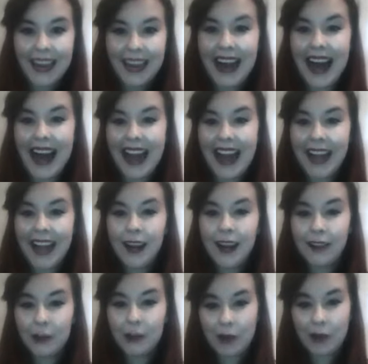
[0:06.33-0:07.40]
Hi
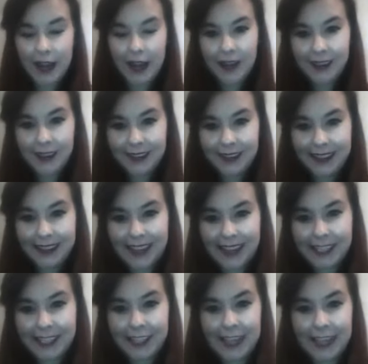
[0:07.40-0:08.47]
everyone,
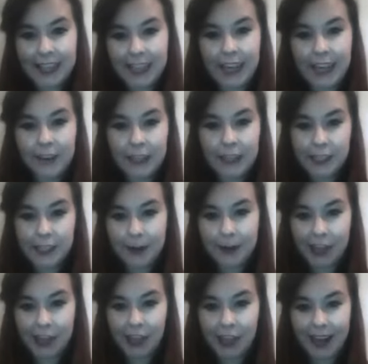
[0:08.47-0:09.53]
this is day 10 of the Easy
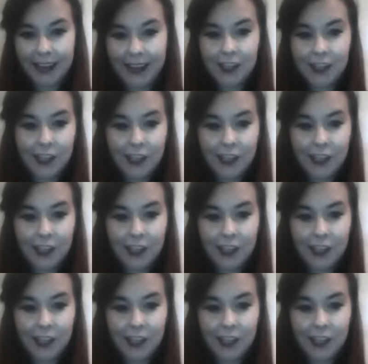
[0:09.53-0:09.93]
Bake Challenge,